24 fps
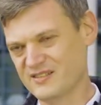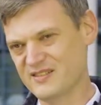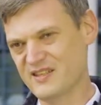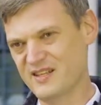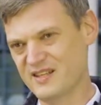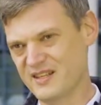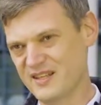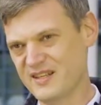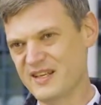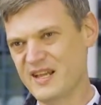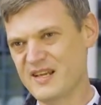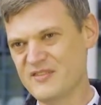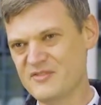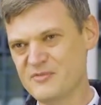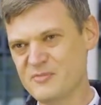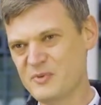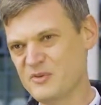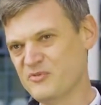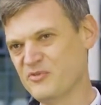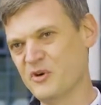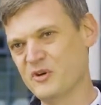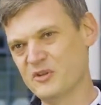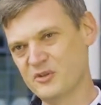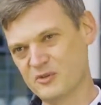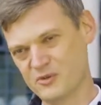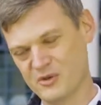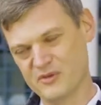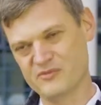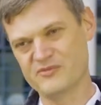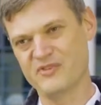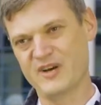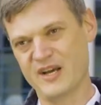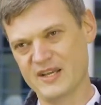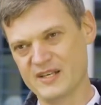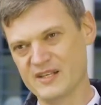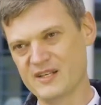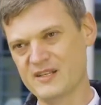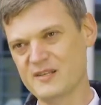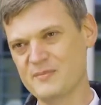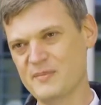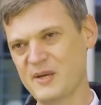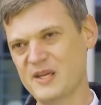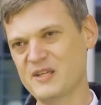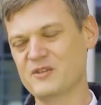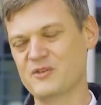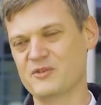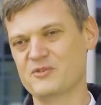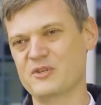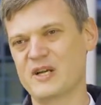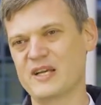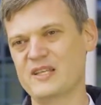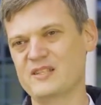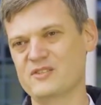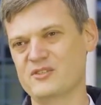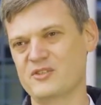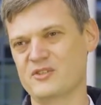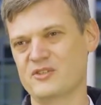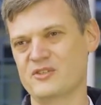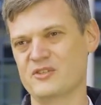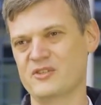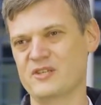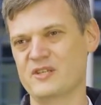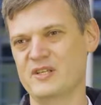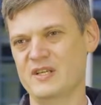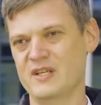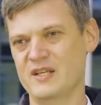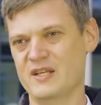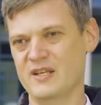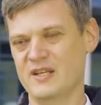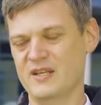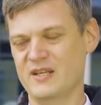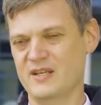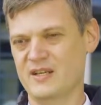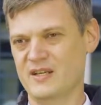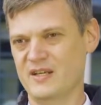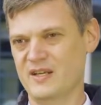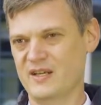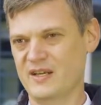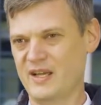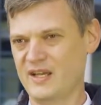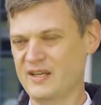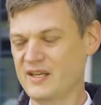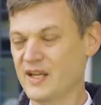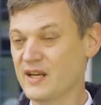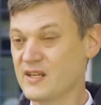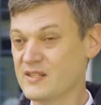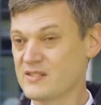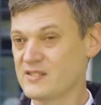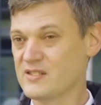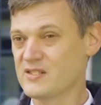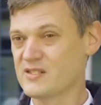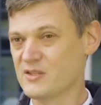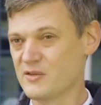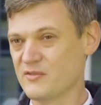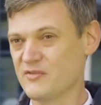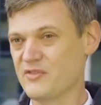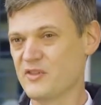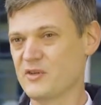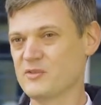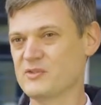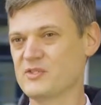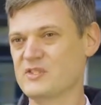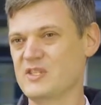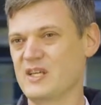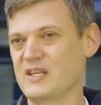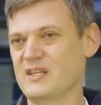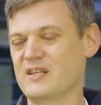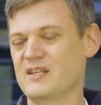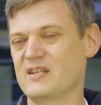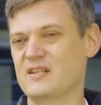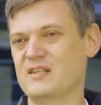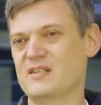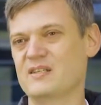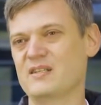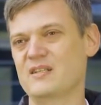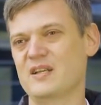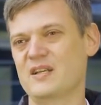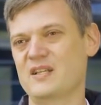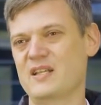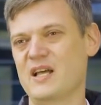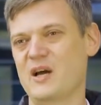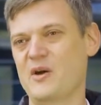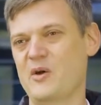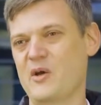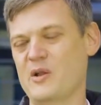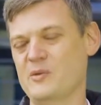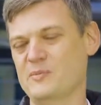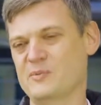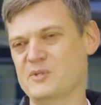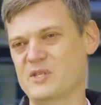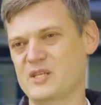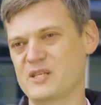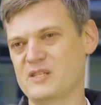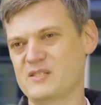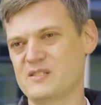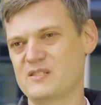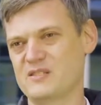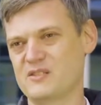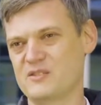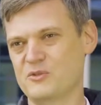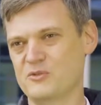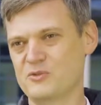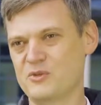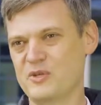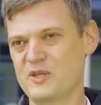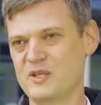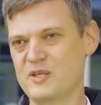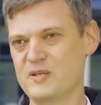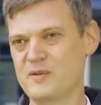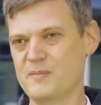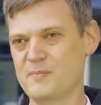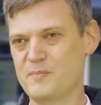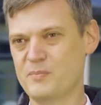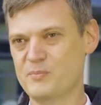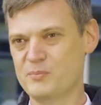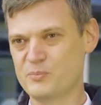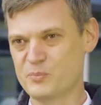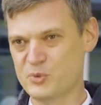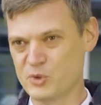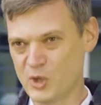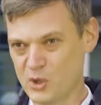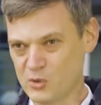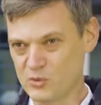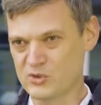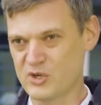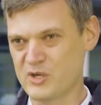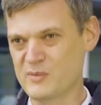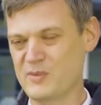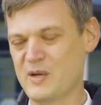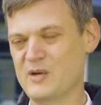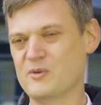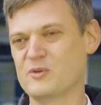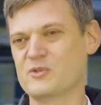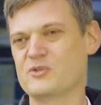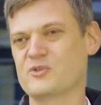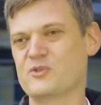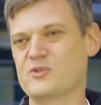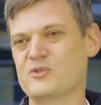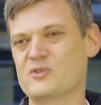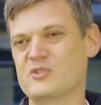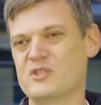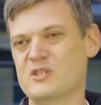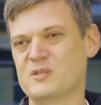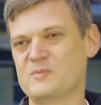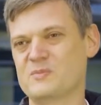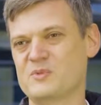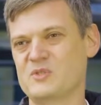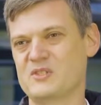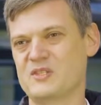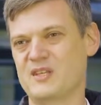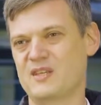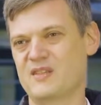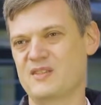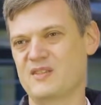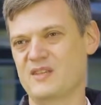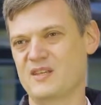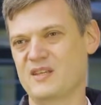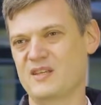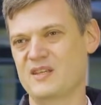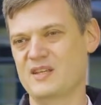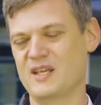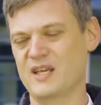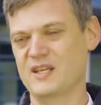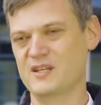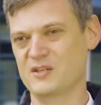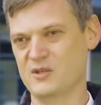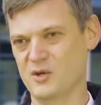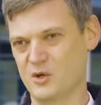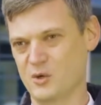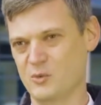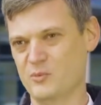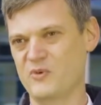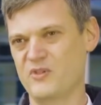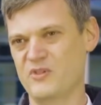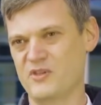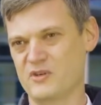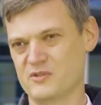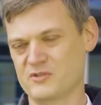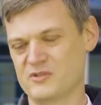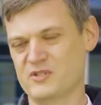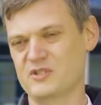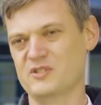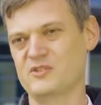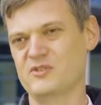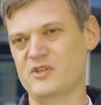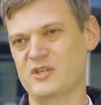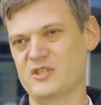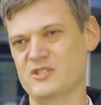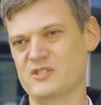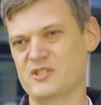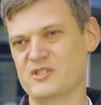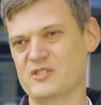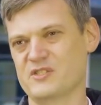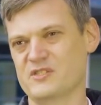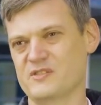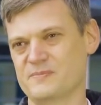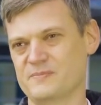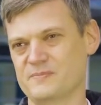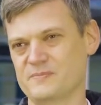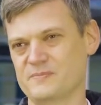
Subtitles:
left before you finally make your right turn. Analysis of those data now helps us to really program our systems that they can cope with those situations.